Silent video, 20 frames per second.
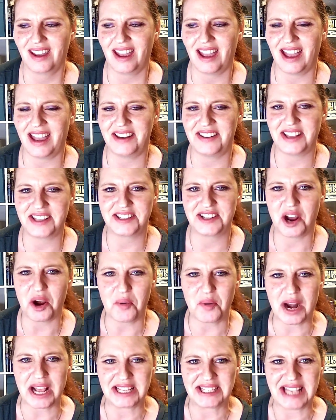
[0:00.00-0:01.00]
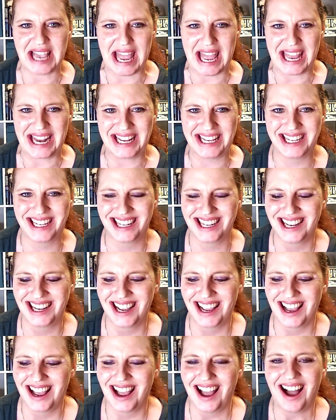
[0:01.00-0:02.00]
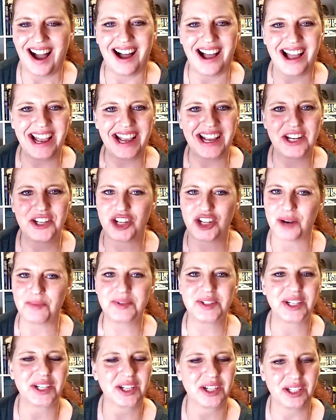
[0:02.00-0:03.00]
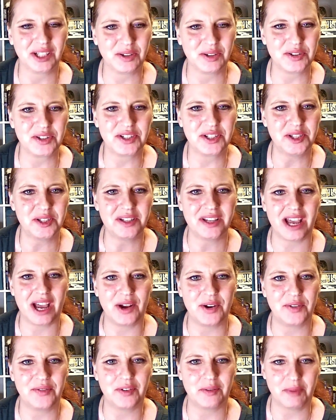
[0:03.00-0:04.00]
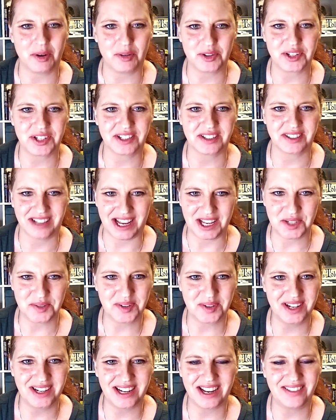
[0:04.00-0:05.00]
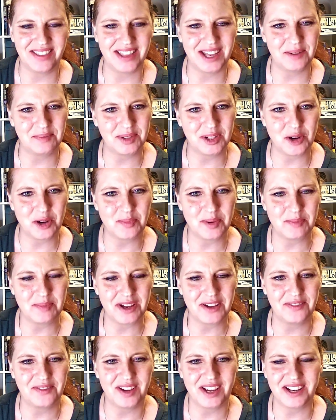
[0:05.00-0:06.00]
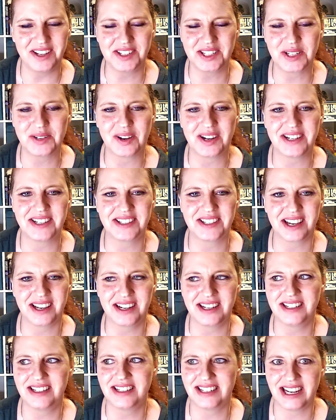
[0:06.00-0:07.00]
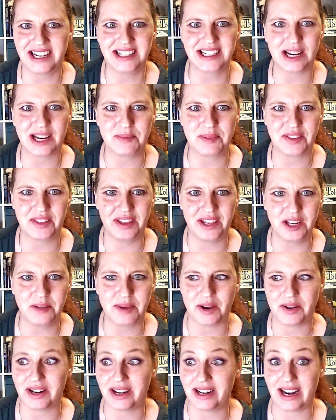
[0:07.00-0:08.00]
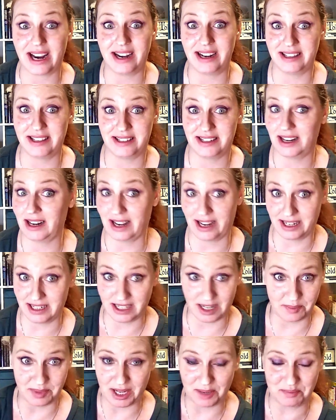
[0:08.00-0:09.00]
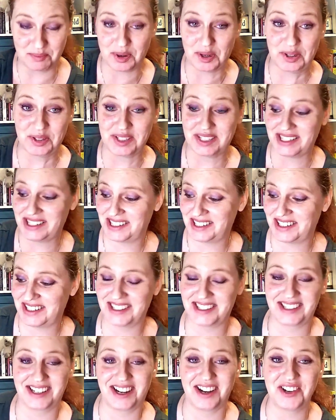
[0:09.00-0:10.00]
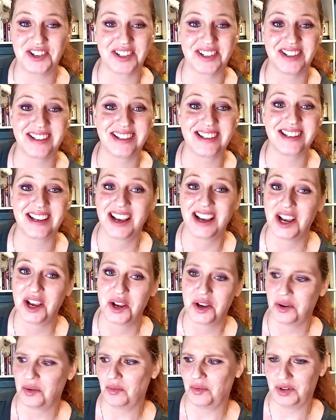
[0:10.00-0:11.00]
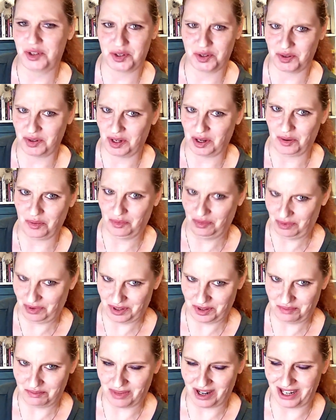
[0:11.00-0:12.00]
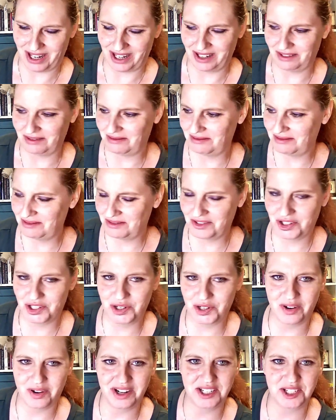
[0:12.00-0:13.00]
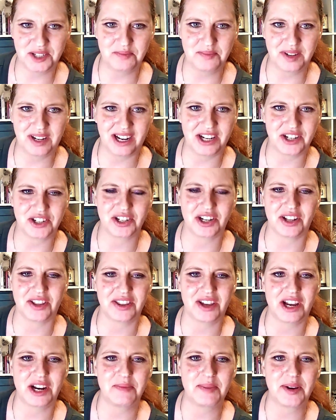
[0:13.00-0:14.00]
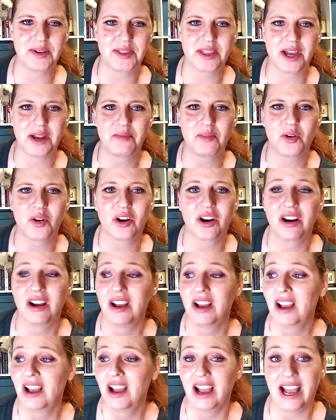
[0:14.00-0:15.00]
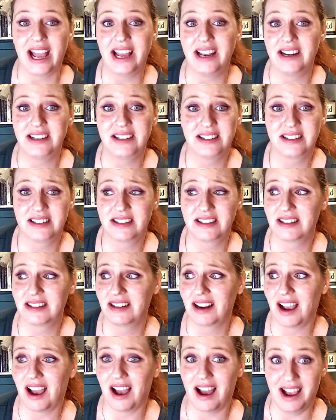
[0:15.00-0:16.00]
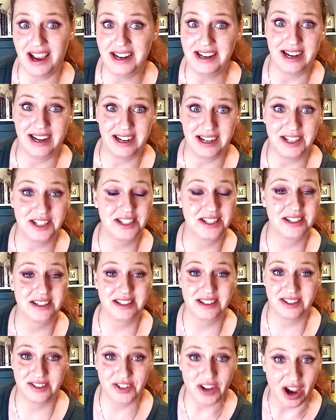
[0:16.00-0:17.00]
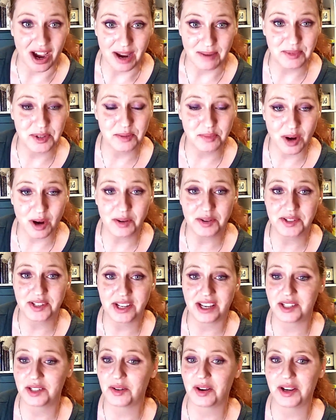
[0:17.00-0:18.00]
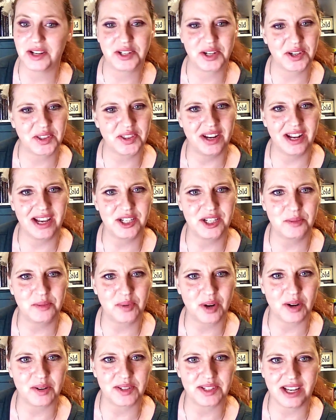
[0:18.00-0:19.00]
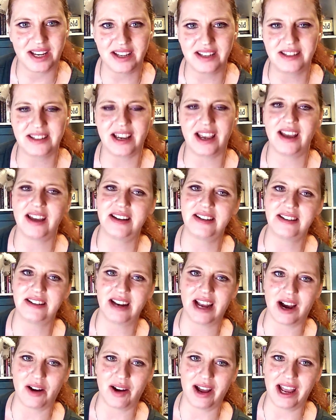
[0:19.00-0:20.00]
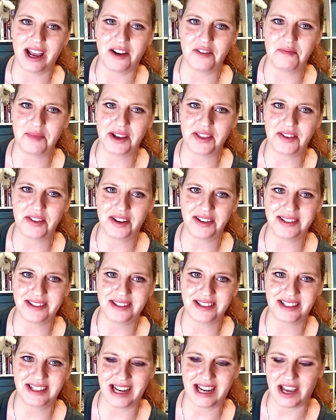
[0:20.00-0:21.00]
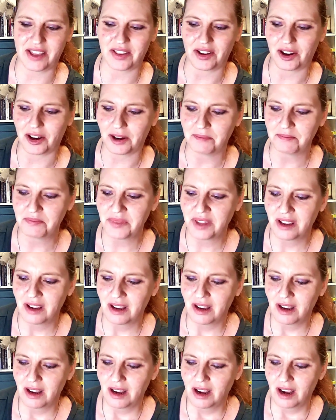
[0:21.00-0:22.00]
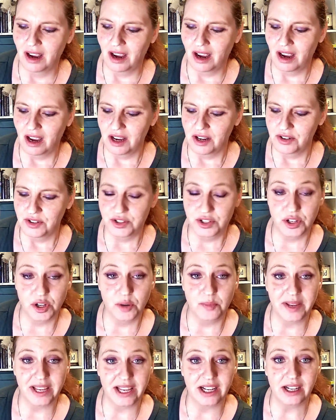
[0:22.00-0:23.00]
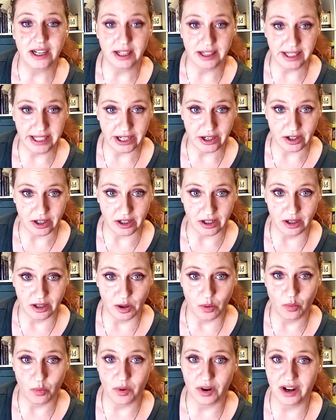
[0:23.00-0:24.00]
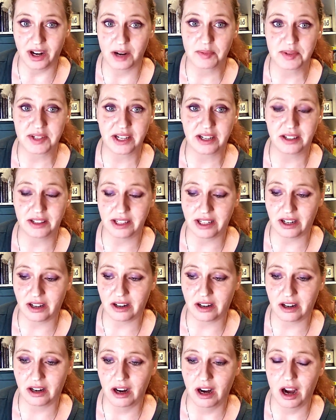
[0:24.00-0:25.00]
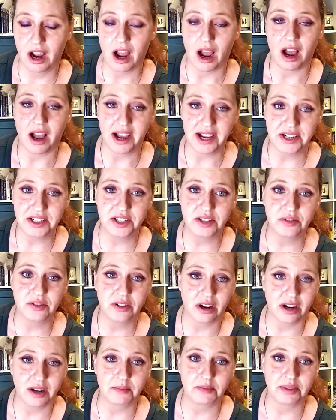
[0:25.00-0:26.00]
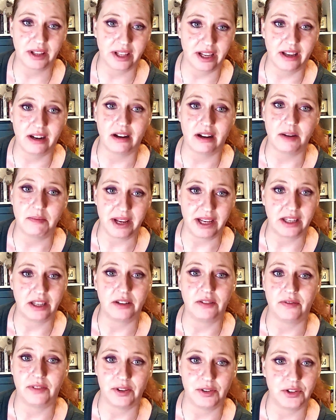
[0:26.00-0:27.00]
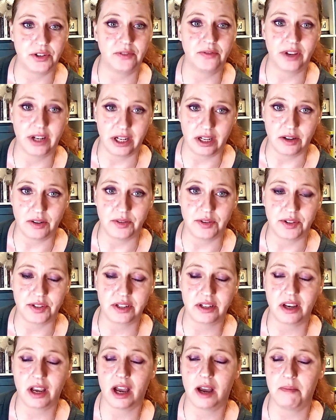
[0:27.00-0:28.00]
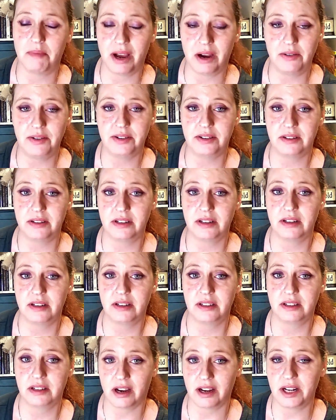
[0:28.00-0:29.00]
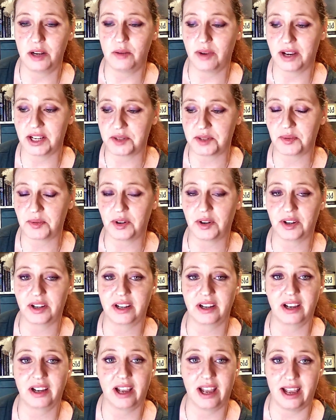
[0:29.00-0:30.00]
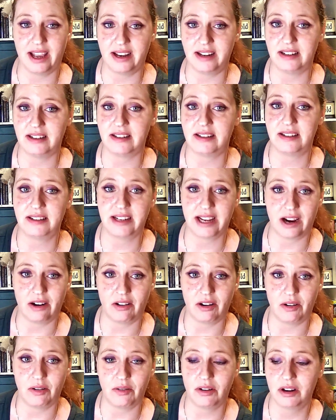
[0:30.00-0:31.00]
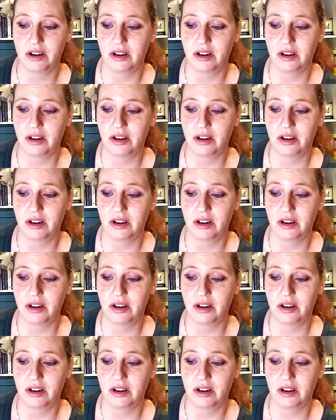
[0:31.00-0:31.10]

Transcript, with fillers: and that's not what I said. I jumped to conclusions out of emotions last week and that blew up in my face, so I decided to take time to think about it. And instead, I ended up getting pulled into discussions, which, you know, was my choice, but I should have thought about that more. And I needed time to process. So I took the night to process, and now I have my thoughts together. To be clear, 100% clear, I do not plan on making future videos about Tati Westbrook and tarot.